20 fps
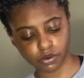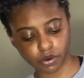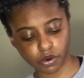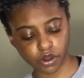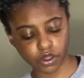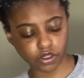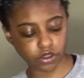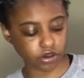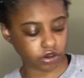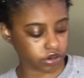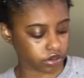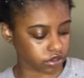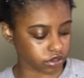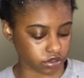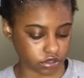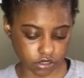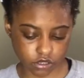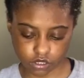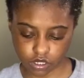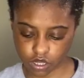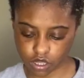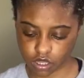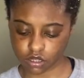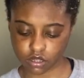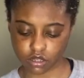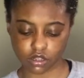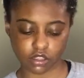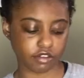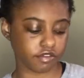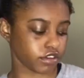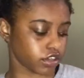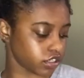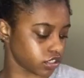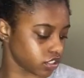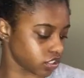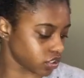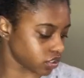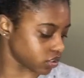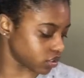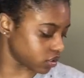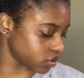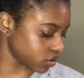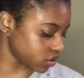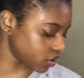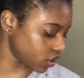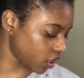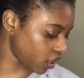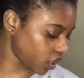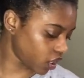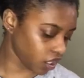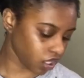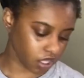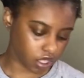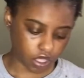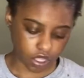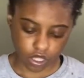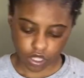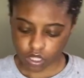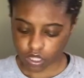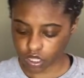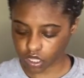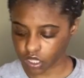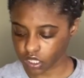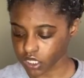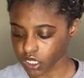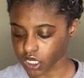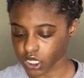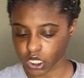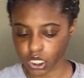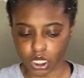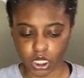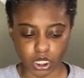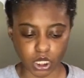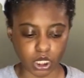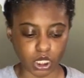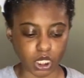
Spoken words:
oils, leave-in conditioner, and yada yada